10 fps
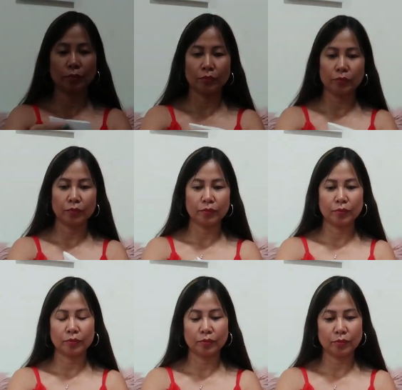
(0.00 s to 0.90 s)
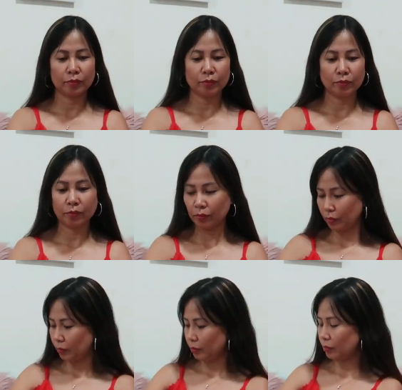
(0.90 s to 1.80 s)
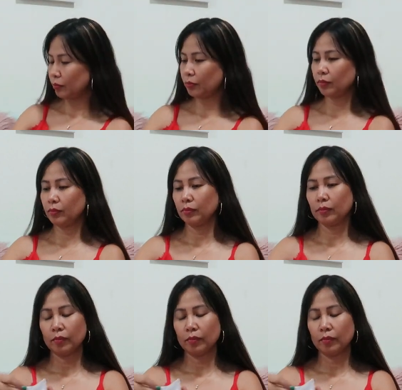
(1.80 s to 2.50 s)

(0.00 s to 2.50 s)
(silence)